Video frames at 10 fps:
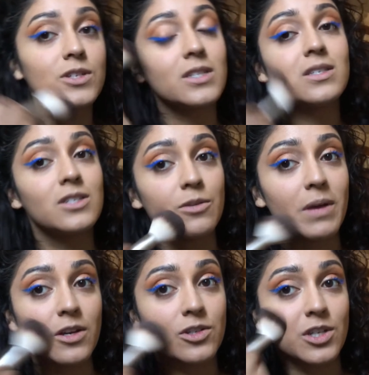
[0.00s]
just to
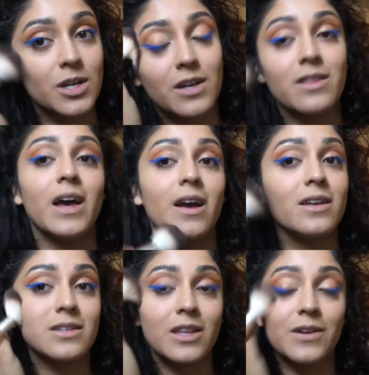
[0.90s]
make sure
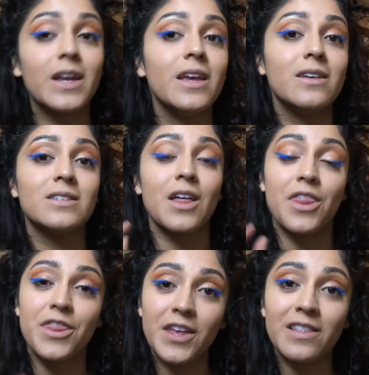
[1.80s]
that there is a
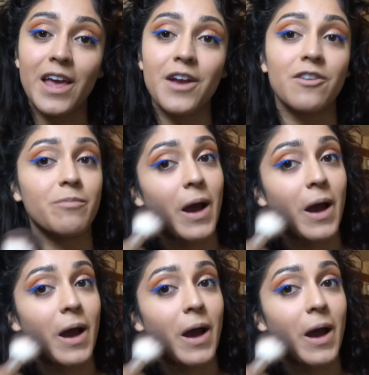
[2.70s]
thin layer of